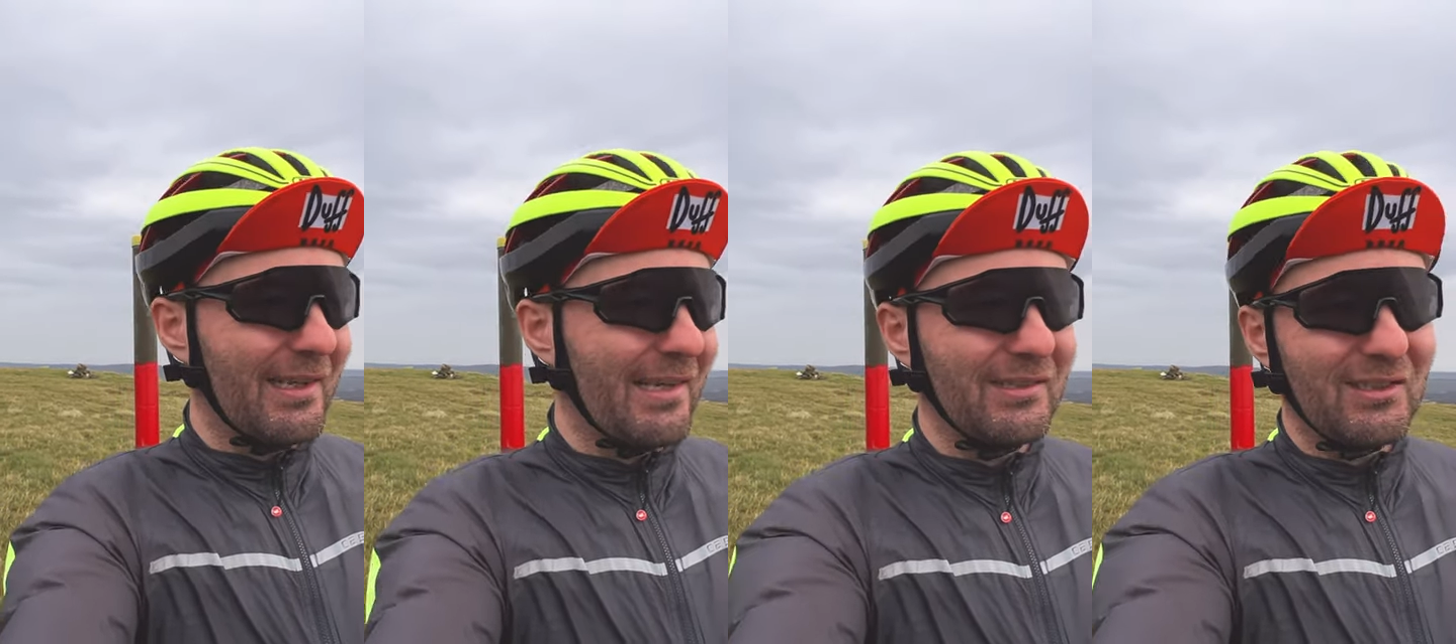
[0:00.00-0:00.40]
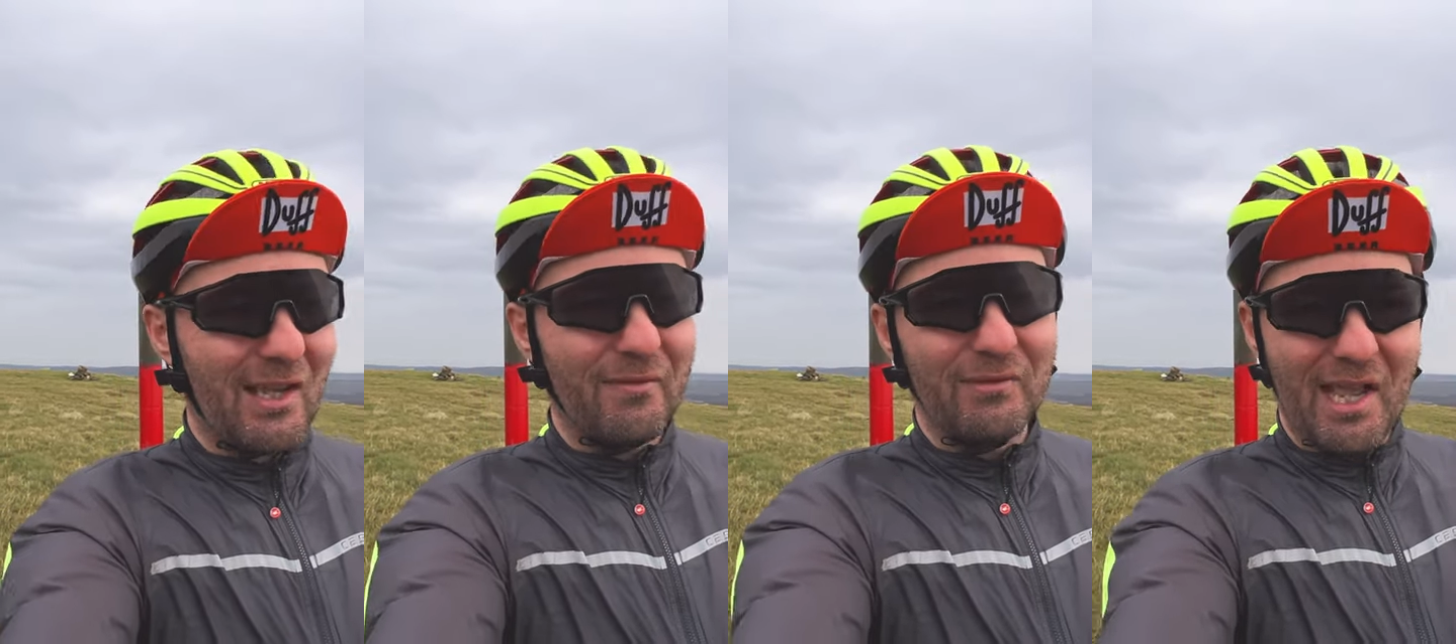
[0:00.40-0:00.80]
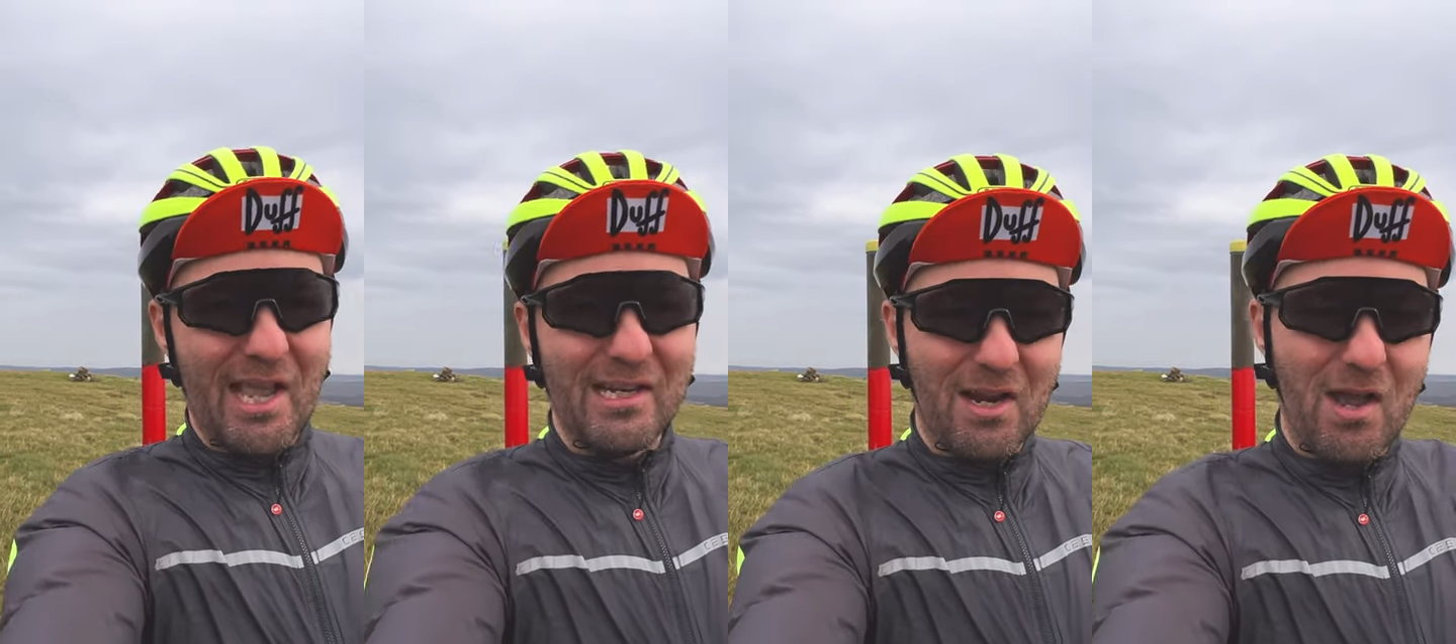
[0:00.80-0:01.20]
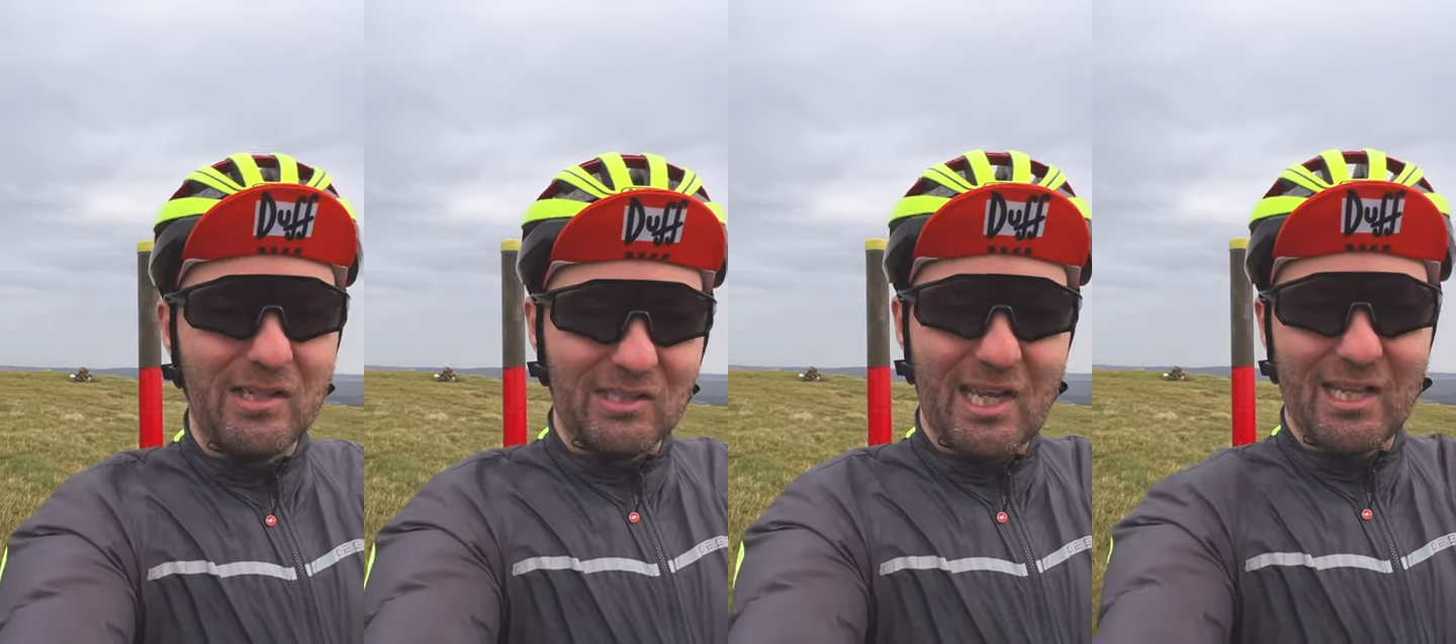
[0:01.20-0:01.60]
7, 8,
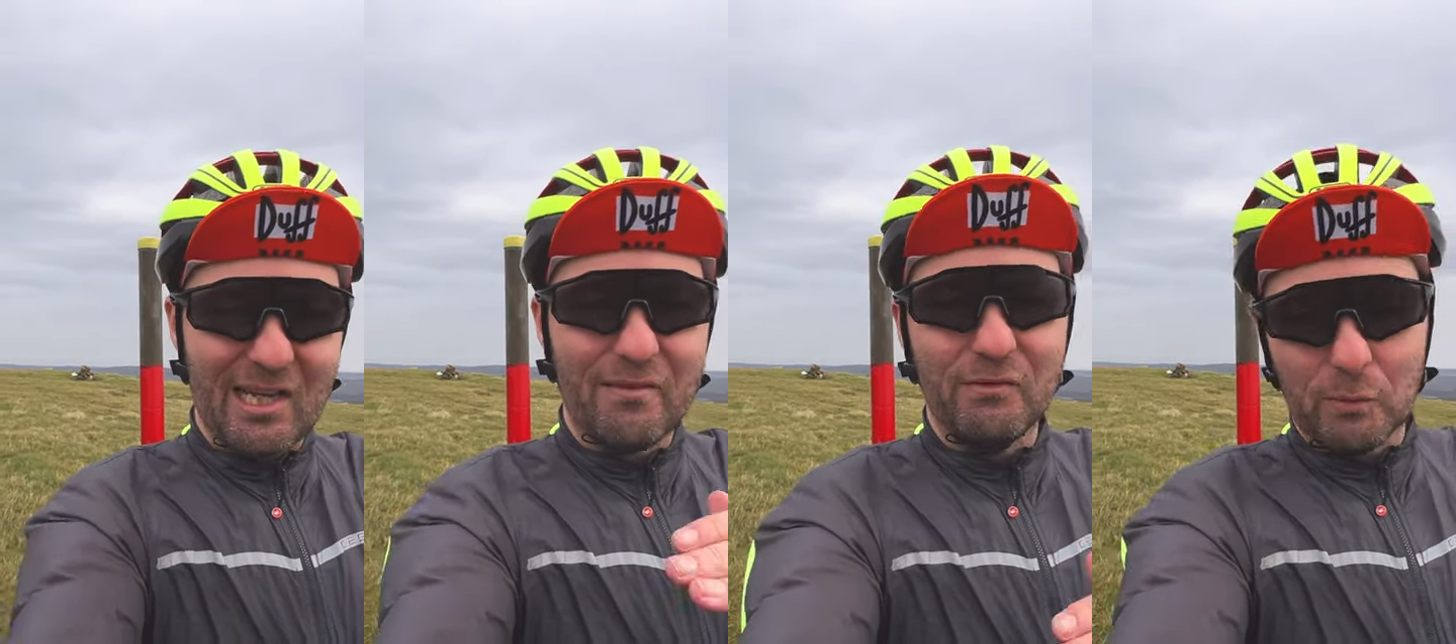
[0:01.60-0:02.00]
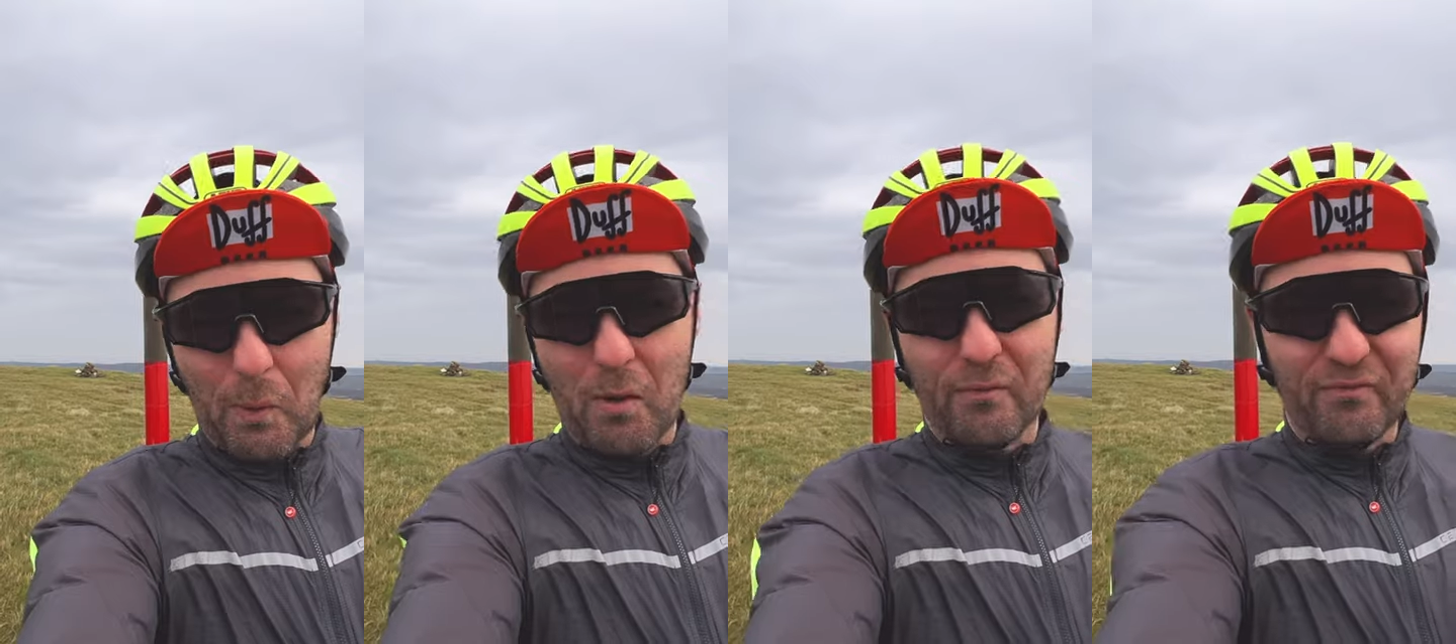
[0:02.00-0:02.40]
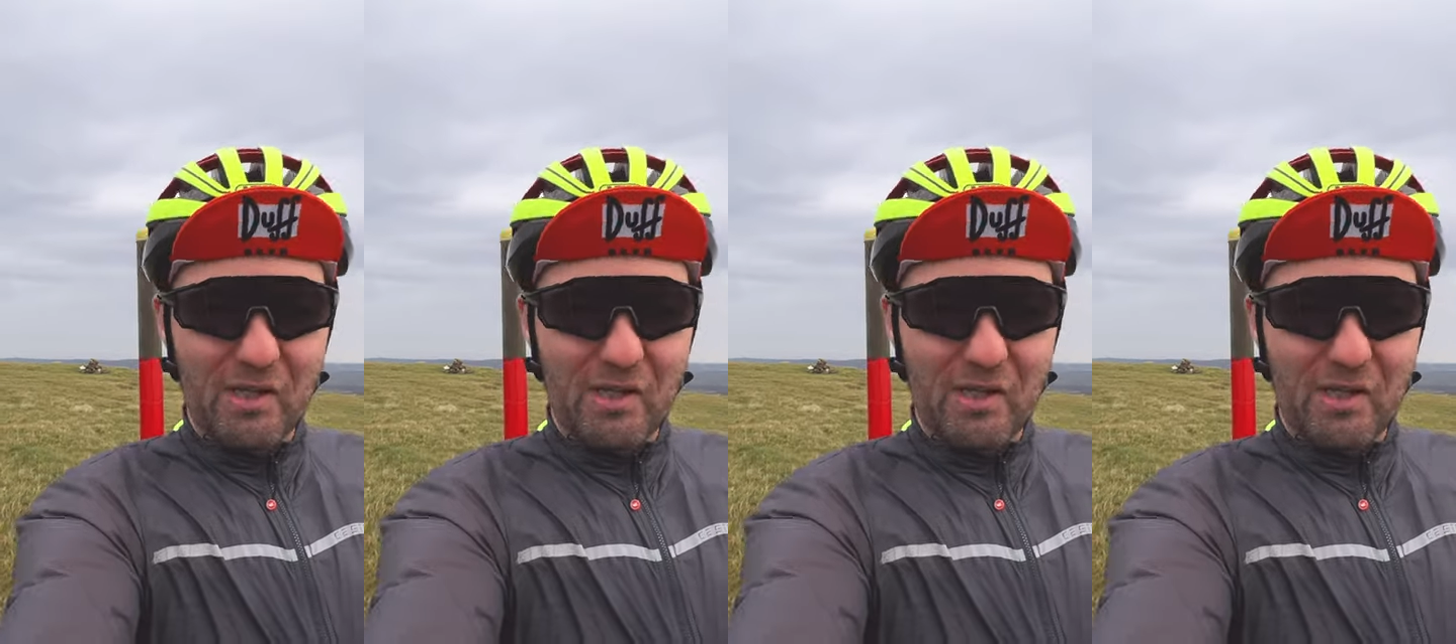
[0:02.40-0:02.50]
9, 10, 11, 12,